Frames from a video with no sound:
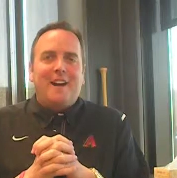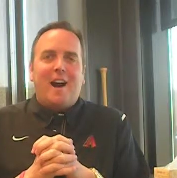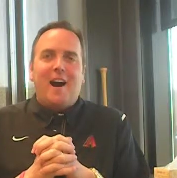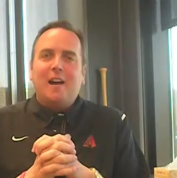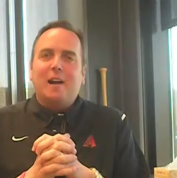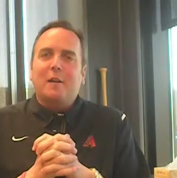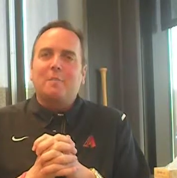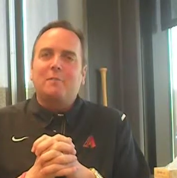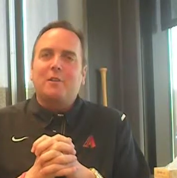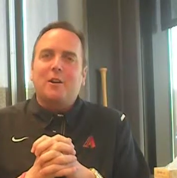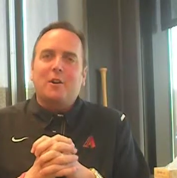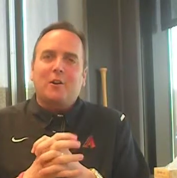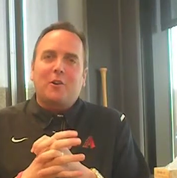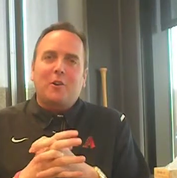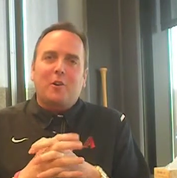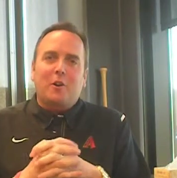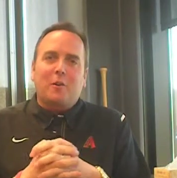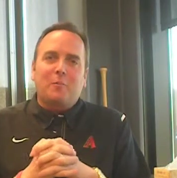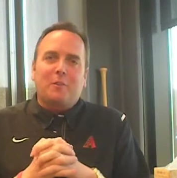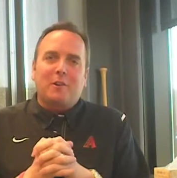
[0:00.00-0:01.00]
Hi, I'm
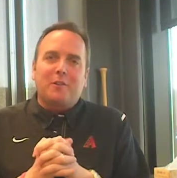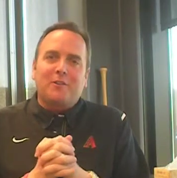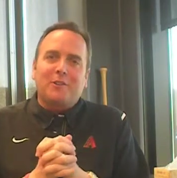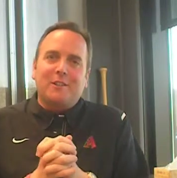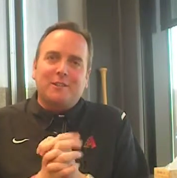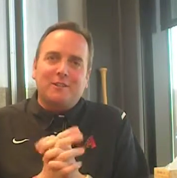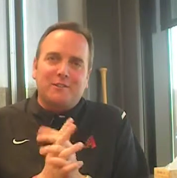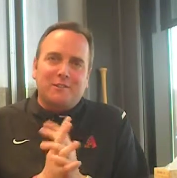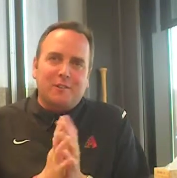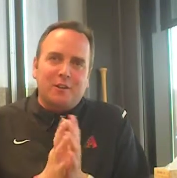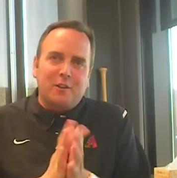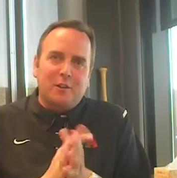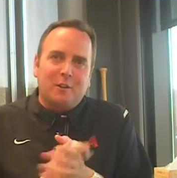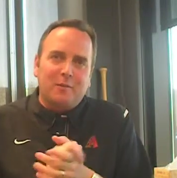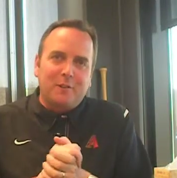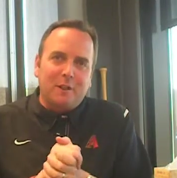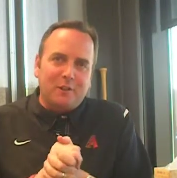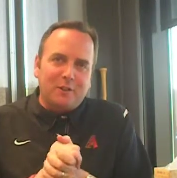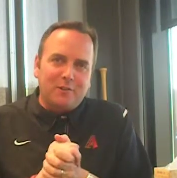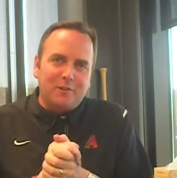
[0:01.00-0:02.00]
Derrick Hall, President and
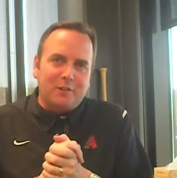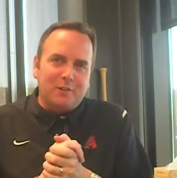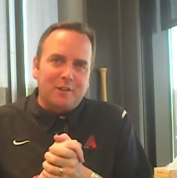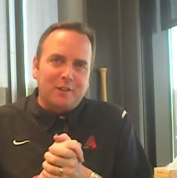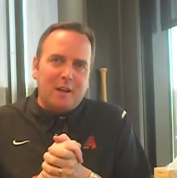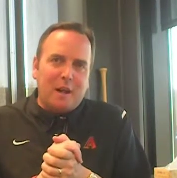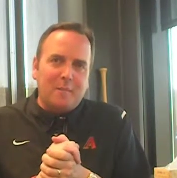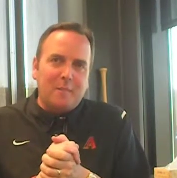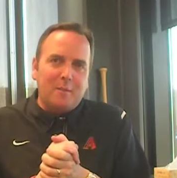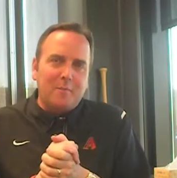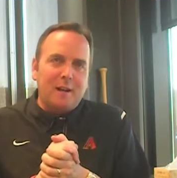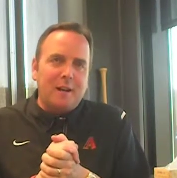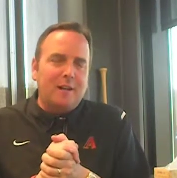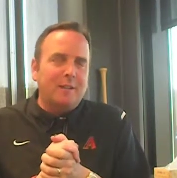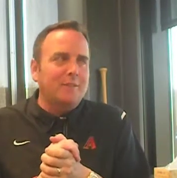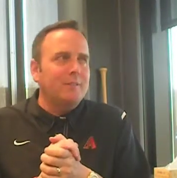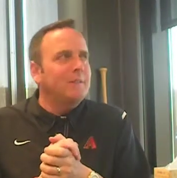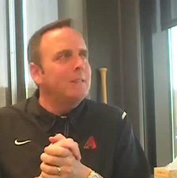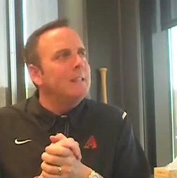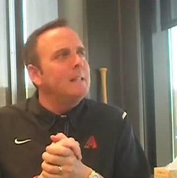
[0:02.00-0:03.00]
CEO of the Arizona
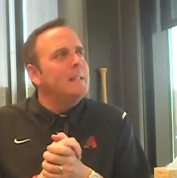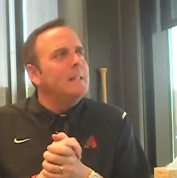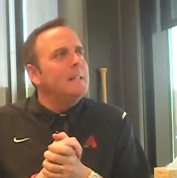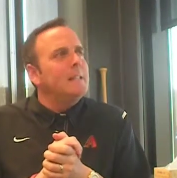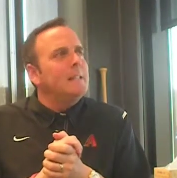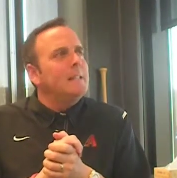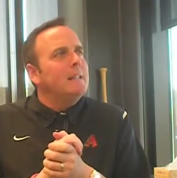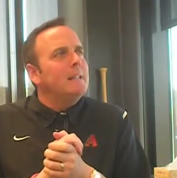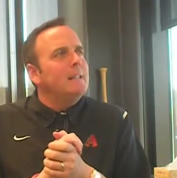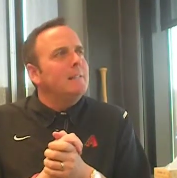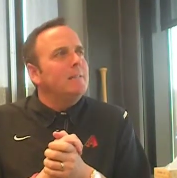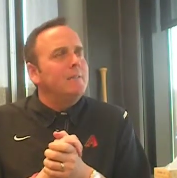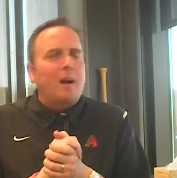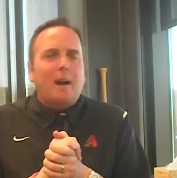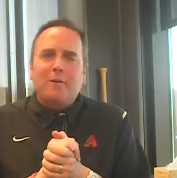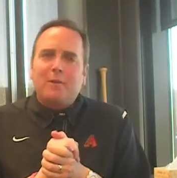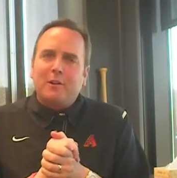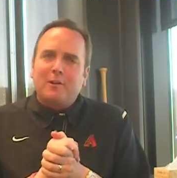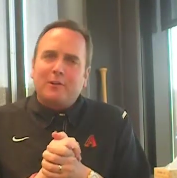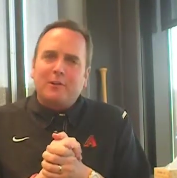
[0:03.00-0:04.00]
Diamondbacks.
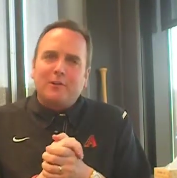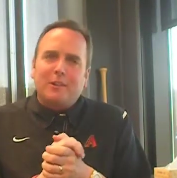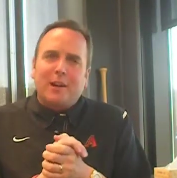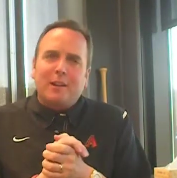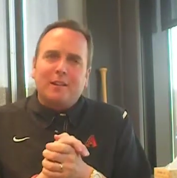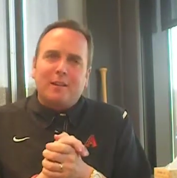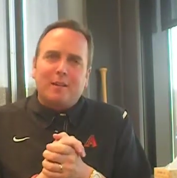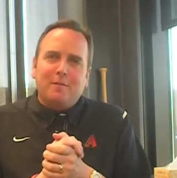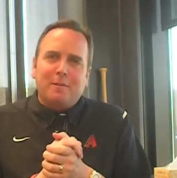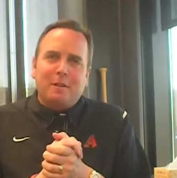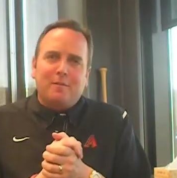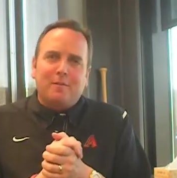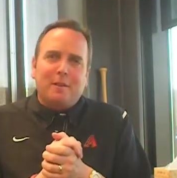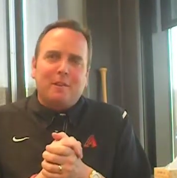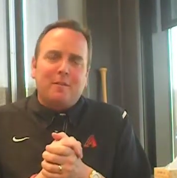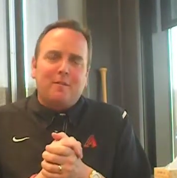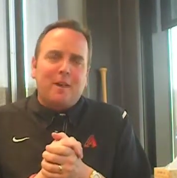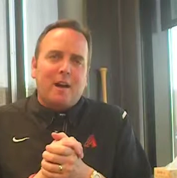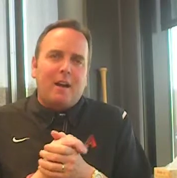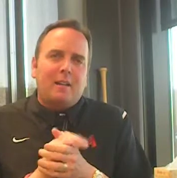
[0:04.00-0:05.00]
Five reasons I love living
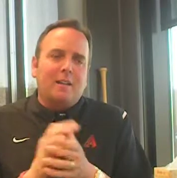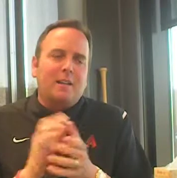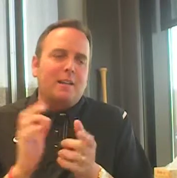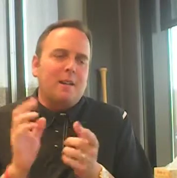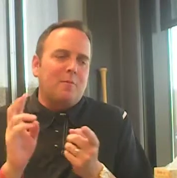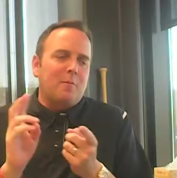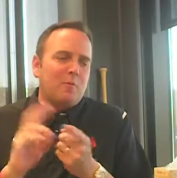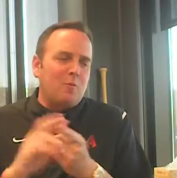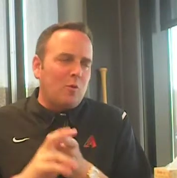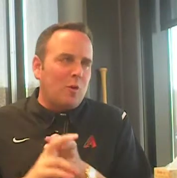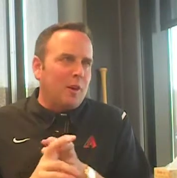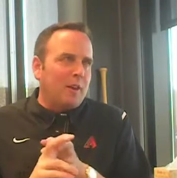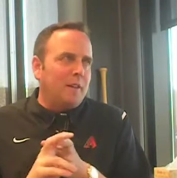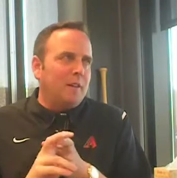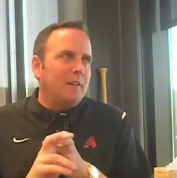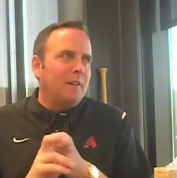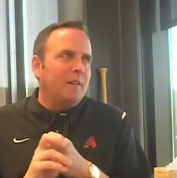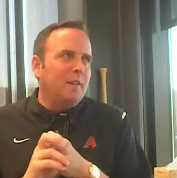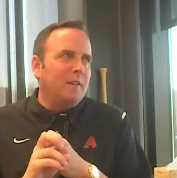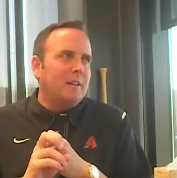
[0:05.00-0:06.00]
in the Valley. Number
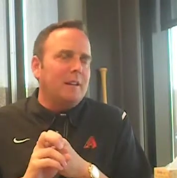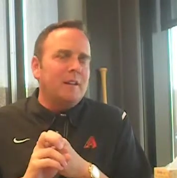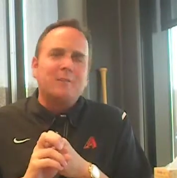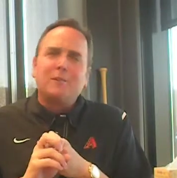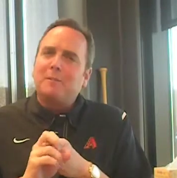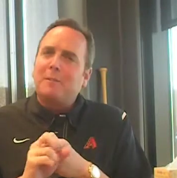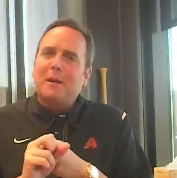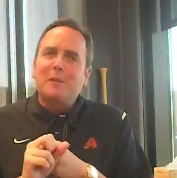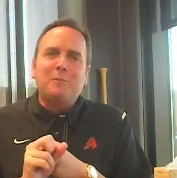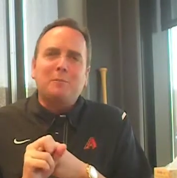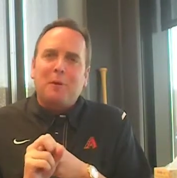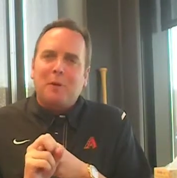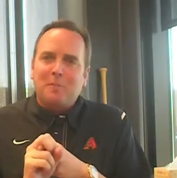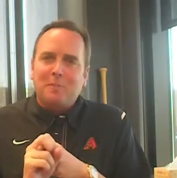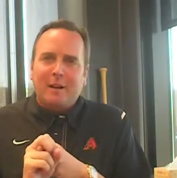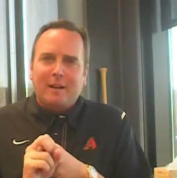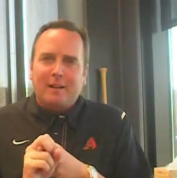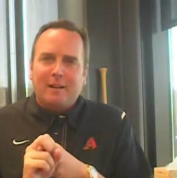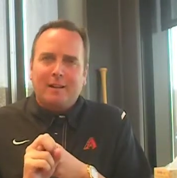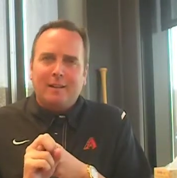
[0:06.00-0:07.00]
one, it's a baseball
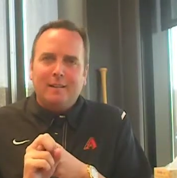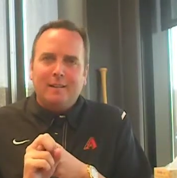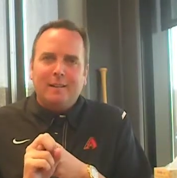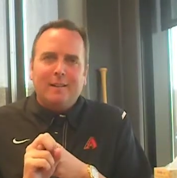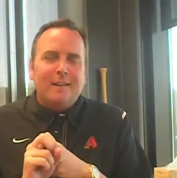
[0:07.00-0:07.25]
mecca.